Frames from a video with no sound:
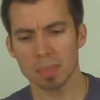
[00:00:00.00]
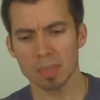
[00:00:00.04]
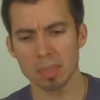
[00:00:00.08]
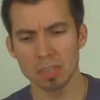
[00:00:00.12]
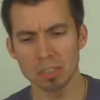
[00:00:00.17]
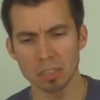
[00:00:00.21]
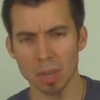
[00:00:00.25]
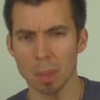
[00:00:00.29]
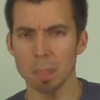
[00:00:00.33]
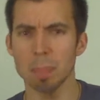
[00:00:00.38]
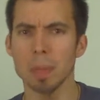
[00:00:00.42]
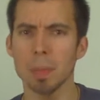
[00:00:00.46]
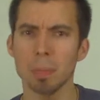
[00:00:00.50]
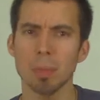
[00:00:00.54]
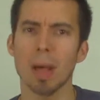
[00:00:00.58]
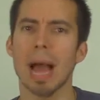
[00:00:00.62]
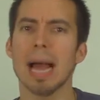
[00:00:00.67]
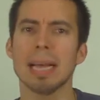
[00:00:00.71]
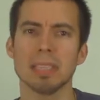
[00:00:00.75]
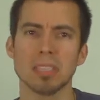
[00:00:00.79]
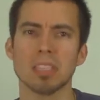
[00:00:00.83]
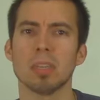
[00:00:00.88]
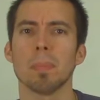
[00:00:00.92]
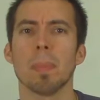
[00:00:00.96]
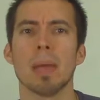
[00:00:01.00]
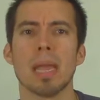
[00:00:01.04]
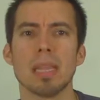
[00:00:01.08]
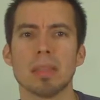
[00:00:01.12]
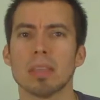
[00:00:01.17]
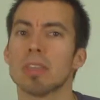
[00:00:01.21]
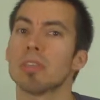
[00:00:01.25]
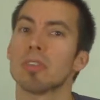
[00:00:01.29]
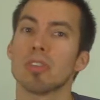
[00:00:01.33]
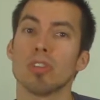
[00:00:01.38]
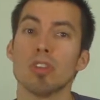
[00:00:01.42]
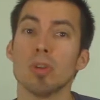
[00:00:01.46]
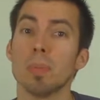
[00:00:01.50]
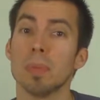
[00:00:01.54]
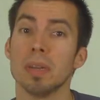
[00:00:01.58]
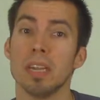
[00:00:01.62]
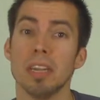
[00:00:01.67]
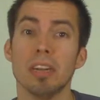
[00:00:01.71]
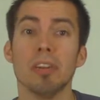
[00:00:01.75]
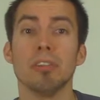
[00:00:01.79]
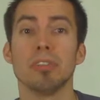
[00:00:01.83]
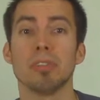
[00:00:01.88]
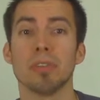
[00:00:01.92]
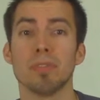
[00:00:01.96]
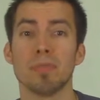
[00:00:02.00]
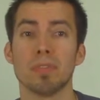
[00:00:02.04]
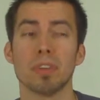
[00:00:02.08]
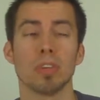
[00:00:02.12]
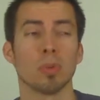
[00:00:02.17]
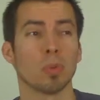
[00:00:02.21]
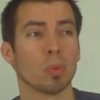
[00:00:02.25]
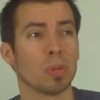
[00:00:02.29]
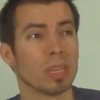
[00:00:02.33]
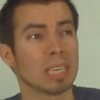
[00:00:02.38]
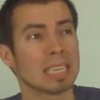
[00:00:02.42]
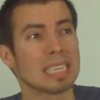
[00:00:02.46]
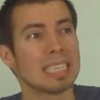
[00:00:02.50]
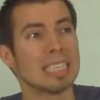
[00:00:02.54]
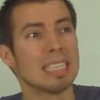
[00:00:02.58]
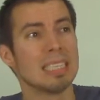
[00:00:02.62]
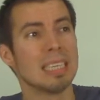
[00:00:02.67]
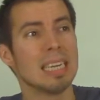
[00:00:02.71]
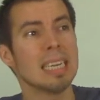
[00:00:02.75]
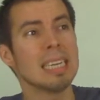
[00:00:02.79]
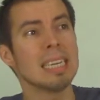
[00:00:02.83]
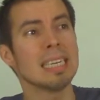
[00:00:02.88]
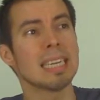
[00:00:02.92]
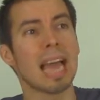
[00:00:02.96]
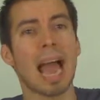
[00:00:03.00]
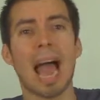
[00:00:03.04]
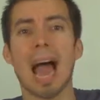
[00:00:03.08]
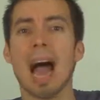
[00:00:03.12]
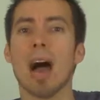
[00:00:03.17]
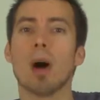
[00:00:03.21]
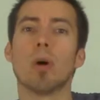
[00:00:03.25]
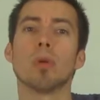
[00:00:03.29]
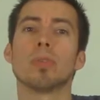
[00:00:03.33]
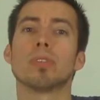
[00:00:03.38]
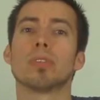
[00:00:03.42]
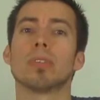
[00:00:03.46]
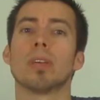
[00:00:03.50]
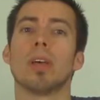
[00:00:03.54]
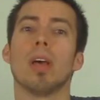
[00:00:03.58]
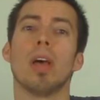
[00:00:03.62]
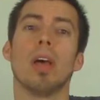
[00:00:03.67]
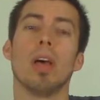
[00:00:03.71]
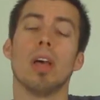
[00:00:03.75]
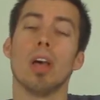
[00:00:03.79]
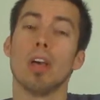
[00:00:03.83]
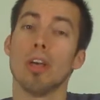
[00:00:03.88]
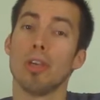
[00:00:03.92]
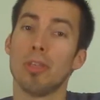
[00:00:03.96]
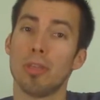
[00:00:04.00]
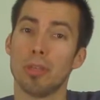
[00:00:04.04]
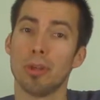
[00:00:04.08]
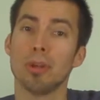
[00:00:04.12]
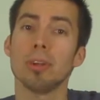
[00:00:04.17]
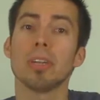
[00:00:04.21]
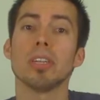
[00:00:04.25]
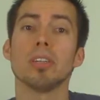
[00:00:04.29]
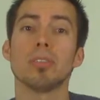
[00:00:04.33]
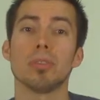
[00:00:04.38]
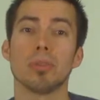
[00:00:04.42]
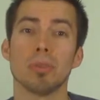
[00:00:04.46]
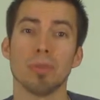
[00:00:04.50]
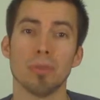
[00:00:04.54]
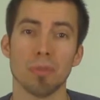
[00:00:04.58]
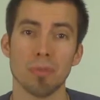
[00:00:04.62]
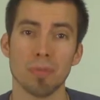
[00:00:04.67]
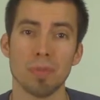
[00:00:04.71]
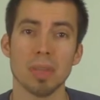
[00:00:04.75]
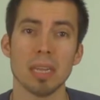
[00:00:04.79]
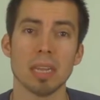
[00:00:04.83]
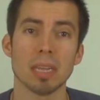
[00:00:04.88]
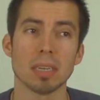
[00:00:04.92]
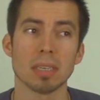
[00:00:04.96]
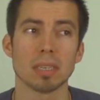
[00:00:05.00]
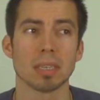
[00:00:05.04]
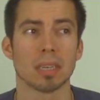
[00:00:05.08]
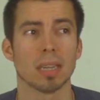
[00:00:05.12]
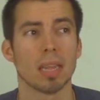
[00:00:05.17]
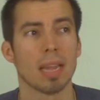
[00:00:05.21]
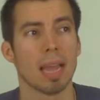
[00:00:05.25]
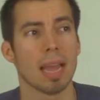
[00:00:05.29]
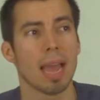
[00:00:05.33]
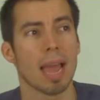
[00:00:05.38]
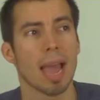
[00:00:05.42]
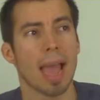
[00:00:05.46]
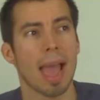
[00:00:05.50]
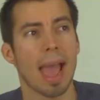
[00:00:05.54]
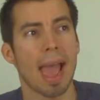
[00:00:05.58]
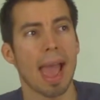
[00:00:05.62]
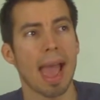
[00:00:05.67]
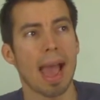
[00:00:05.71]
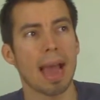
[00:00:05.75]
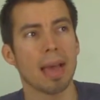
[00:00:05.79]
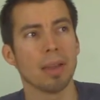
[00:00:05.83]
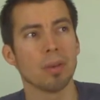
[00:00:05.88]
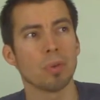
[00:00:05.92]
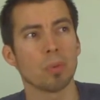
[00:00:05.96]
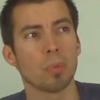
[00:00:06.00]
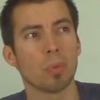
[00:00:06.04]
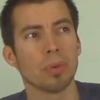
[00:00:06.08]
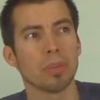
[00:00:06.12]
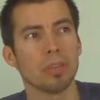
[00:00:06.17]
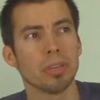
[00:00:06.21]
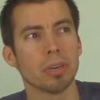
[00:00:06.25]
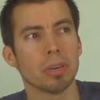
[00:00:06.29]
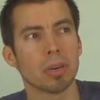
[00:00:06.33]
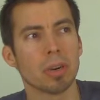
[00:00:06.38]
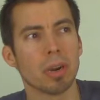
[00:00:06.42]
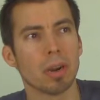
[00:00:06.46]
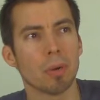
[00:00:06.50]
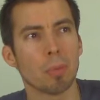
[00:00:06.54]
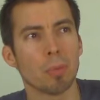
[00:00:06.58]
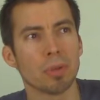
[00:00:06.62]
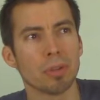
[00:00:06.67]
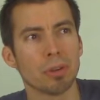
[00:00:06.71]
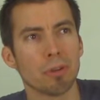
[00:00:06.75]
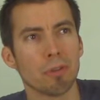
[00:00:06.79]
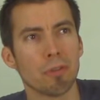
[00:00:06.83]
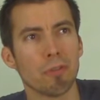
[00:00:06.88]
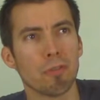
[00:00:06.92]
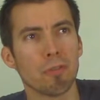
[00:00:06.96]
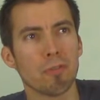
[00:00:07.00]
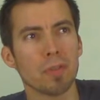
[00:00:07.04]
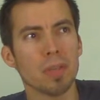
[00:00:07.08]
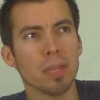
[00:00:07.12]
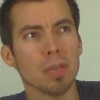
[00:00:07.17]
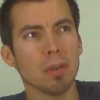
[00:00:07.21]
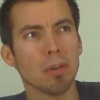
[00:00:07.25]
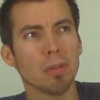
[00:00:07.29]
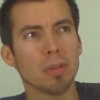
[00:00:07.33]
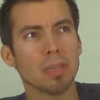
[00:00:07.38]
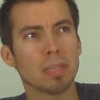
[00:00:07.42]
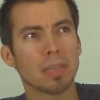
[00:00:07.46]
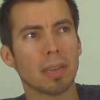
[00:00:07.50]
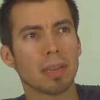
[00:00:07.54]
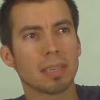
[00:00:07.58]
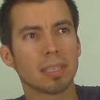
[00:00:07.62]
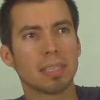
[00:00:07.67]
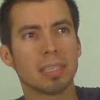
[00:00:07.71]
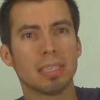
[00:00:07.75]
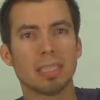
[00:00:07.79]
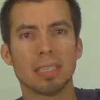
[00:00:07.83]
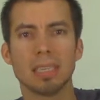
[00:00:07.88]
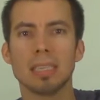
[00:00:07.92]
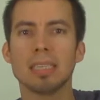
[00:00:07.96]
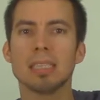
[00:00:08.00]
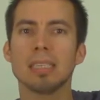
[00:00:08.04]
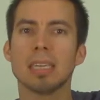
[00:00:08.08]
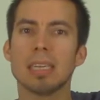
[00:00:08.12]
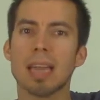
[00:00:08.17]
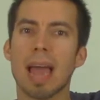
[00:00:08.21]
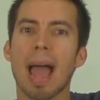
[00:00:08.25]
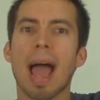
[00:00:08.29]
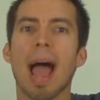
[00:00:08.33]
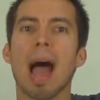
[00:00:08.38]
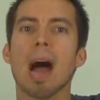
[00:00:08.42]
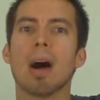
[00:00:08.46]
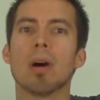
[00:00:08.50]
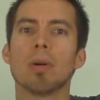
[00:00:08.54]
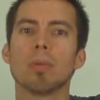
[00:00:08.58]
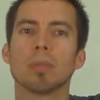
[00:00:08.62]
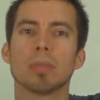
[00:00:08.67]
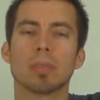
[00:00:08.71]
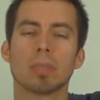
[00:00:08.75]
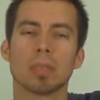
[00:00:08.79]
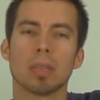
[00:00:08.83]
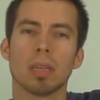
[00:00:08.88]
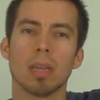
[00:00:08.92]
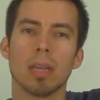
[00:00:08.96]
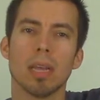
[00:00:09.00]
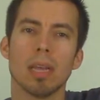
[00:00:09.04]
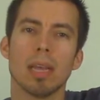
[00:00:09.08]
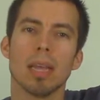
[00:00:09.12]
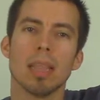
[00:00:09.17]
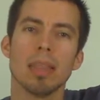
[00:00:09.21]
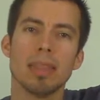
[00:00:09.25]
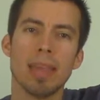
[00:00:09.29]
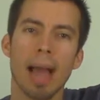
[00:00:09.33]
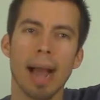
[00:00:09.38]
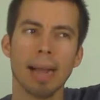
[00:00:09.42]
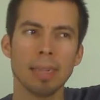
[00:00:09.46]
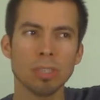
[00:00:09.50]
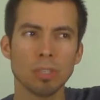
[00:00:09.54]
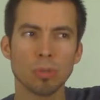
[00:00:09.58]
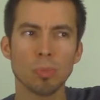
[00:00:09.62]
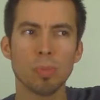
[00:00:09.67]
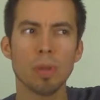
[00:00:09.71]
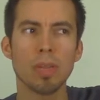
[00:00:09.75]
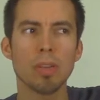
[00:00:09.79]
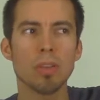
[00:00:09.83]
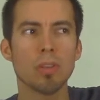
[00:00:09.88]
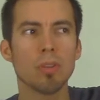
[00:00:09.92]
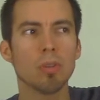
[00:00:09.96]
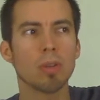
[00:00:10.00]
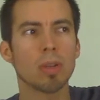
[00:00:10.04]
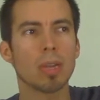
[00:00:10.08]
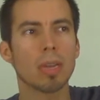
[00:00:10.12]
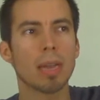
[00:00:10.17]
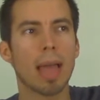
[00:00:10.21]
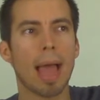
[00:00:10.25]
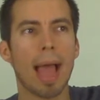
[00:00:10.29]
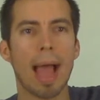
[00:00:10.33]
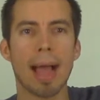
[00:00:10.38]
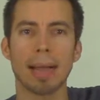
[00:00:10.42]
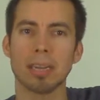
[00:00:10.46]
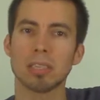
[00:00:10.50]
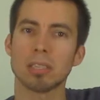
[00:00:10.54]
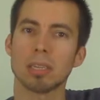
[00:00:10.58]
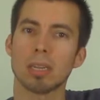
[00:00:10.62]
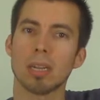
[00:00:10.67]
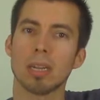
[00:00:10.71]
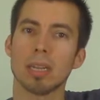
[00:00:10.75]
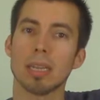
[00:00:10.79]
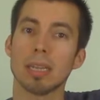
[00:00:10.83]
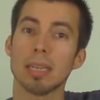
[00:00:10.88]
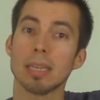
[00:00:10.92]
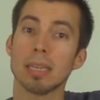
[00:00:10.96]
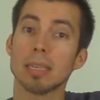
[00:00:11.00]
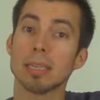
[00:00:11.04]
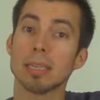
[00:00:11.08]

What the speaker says: some people estimate that the human energy field will extend out 32 feet. And when your field is extended out, that's when you can actually